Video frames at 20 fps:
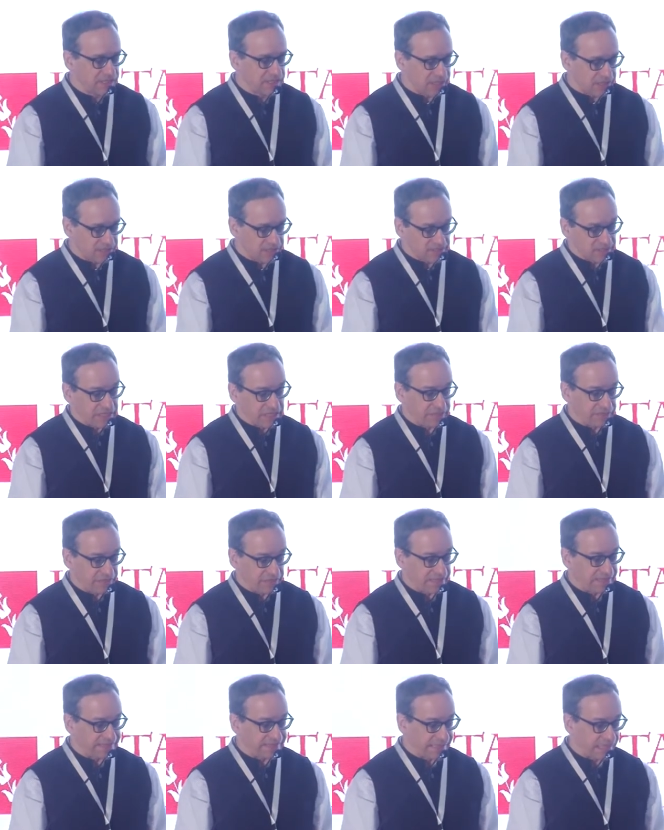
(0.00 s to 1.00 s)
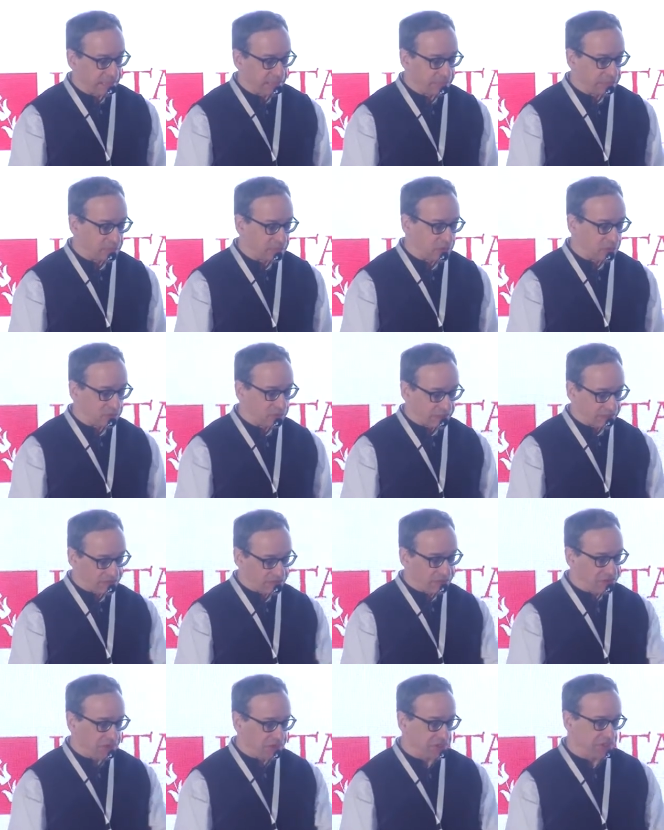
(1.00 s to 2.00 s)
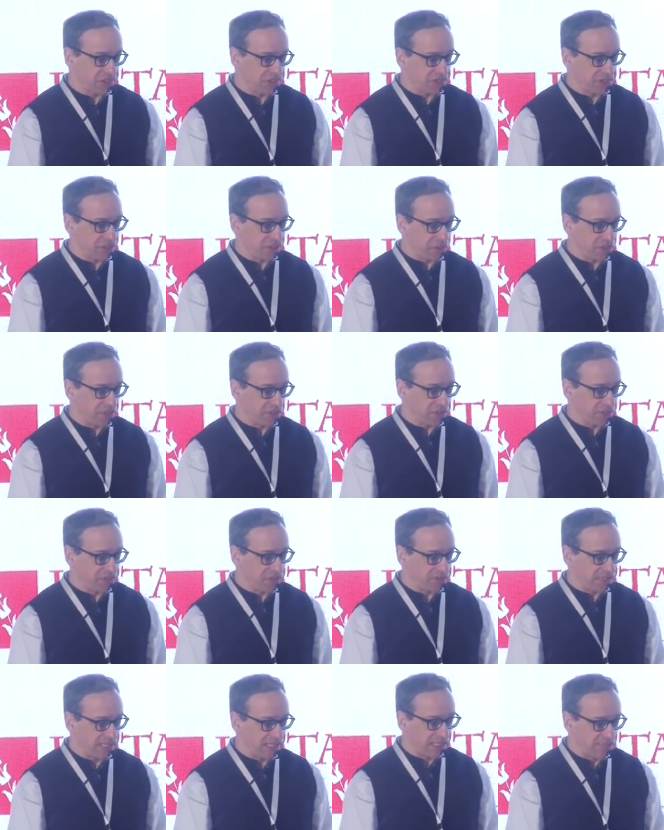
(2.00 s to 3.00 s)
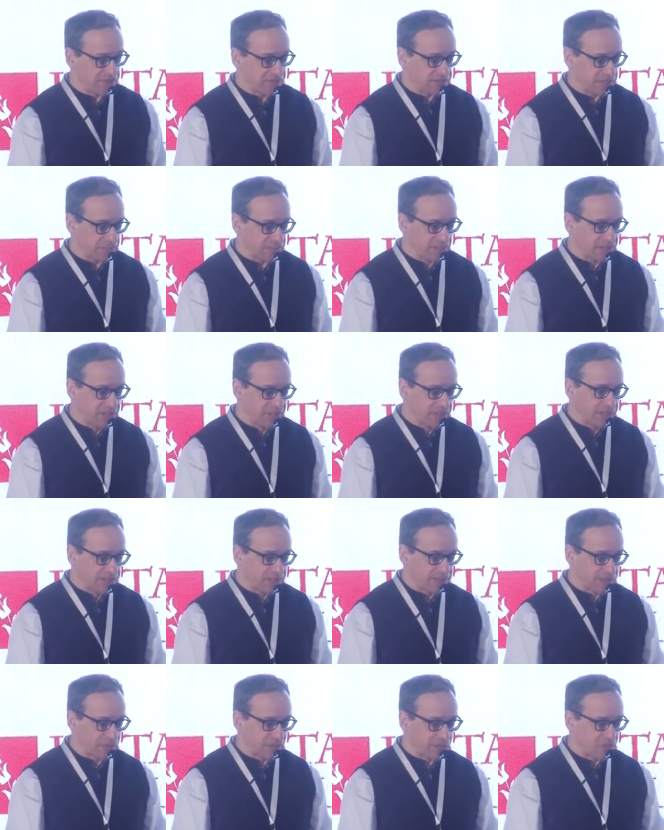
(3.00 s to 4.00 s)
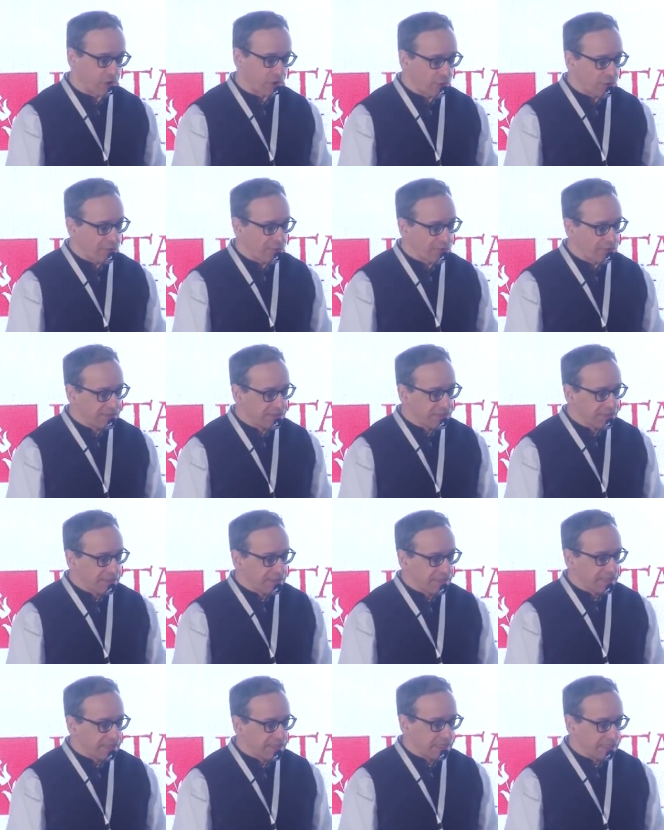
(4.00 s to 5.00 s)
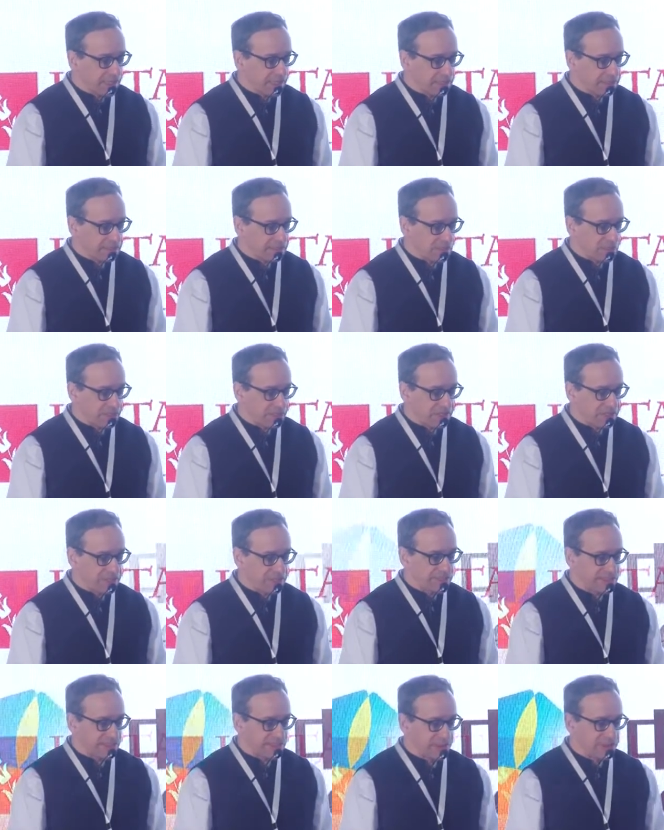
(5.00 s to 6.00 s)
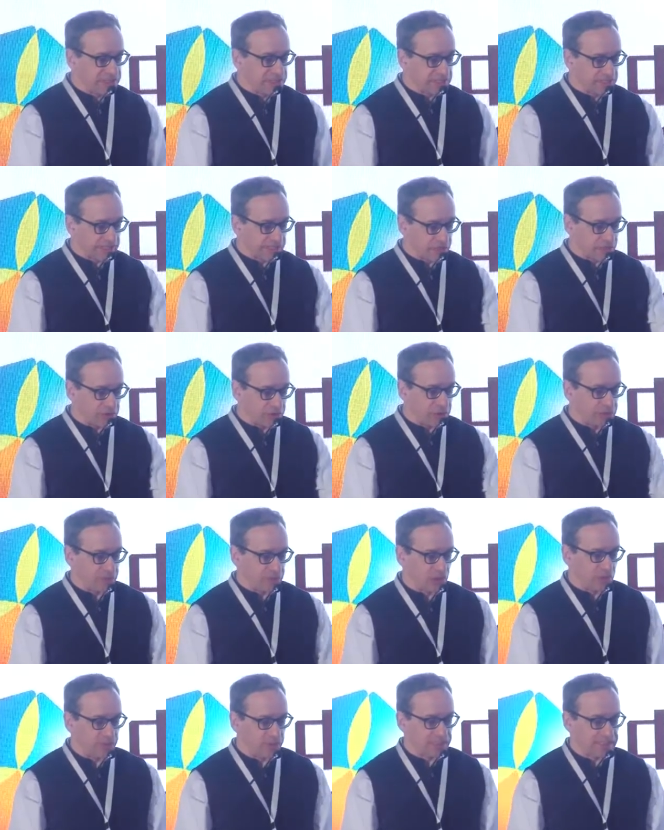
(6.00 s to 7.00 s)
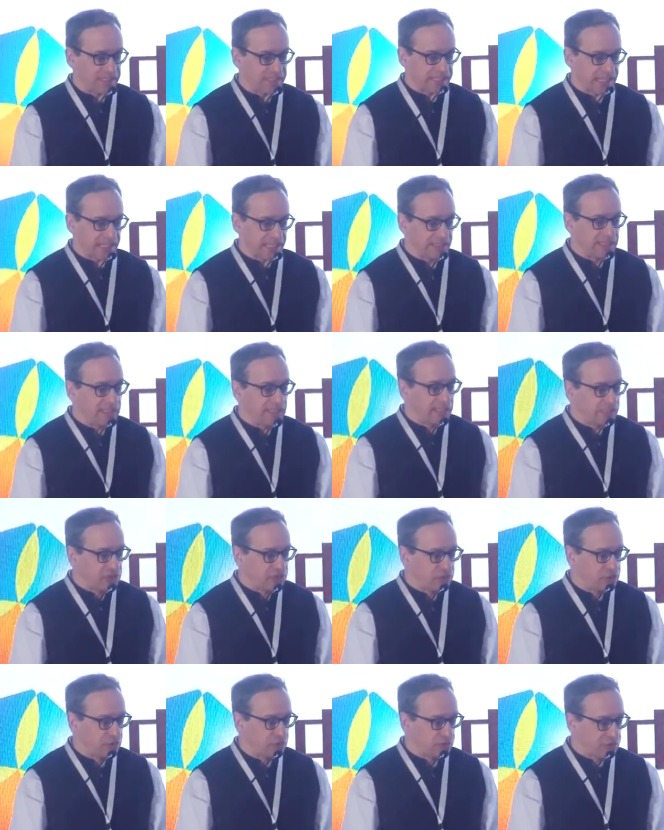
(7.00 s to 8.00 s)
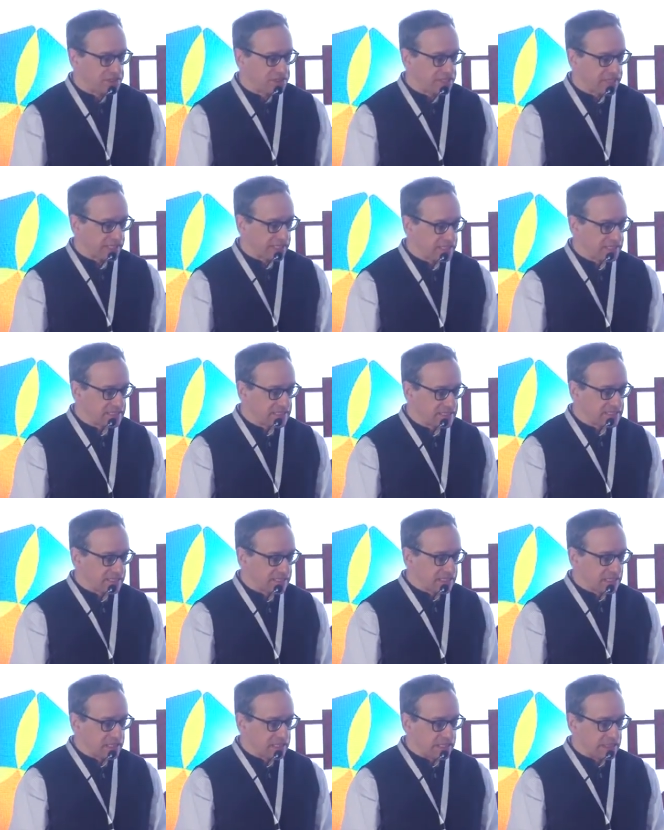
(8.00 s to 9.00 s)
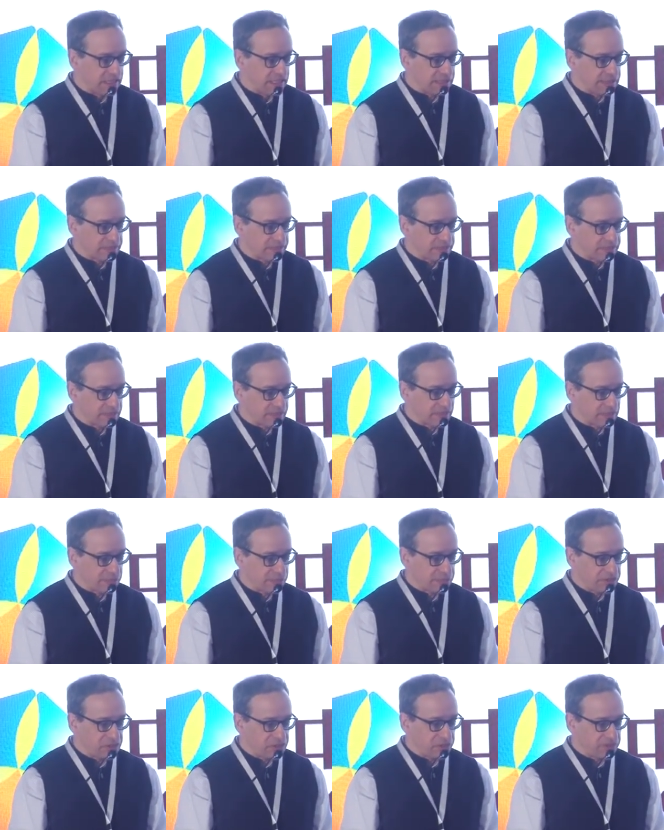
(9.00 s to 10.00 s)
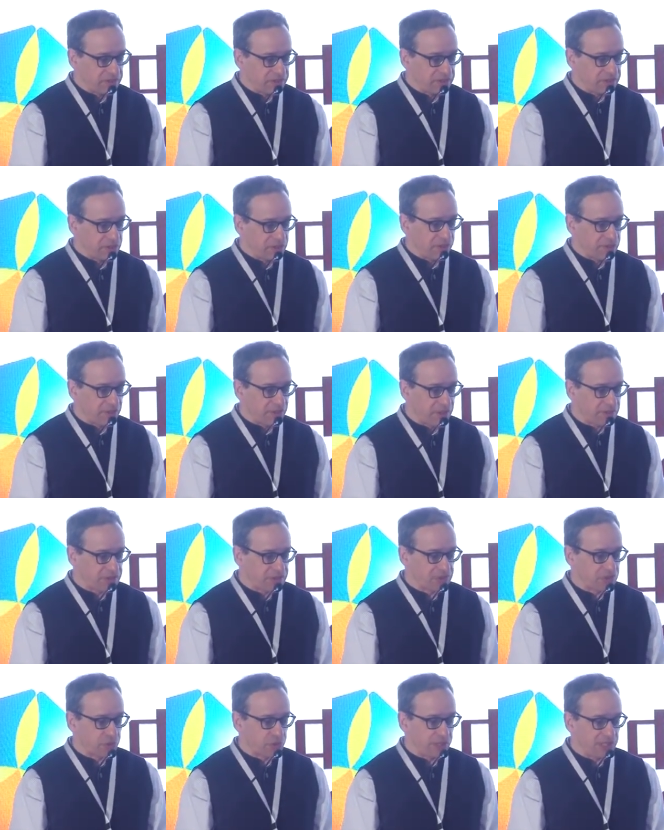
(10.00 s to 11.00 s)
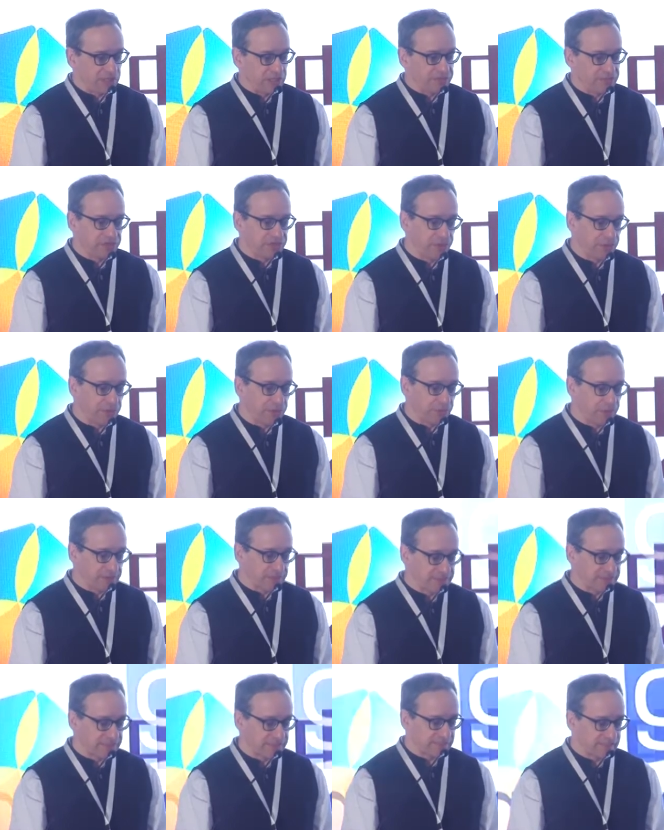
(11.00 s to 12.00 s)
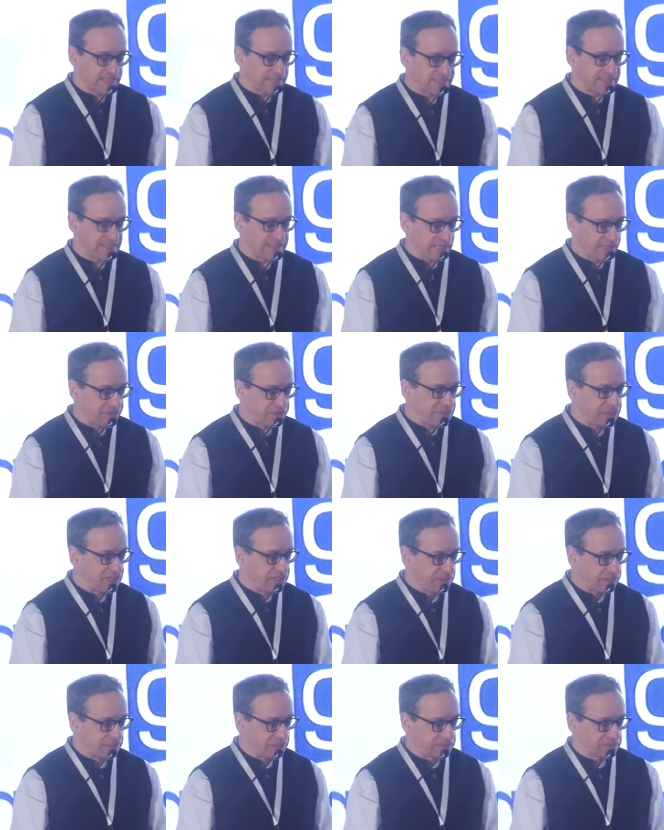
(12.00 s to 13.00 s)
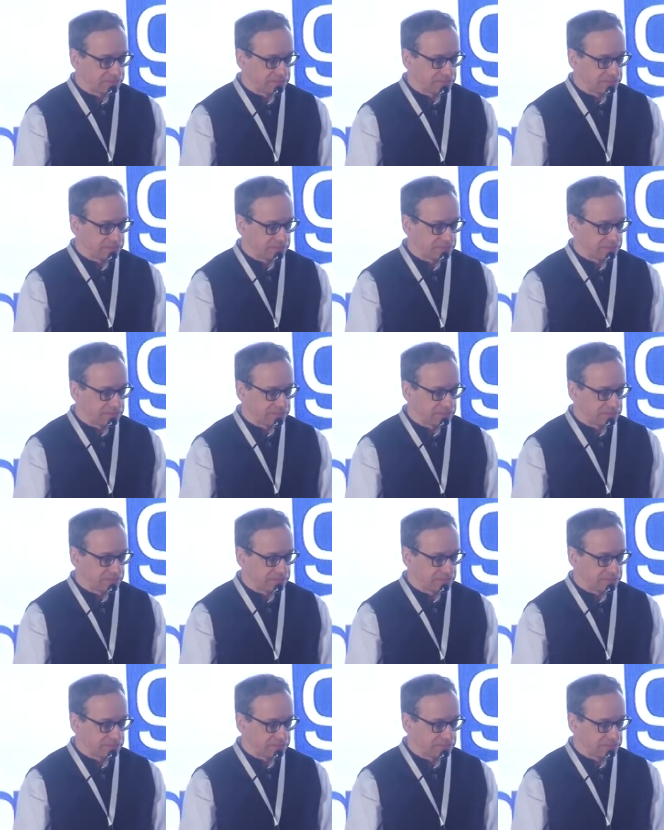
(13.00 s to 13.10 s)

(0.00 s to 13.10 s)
uh, Vietnam or Indonesia, where you still have some, some growth, um, but it's losing on a global scale 2% um, between 2012 and 2017.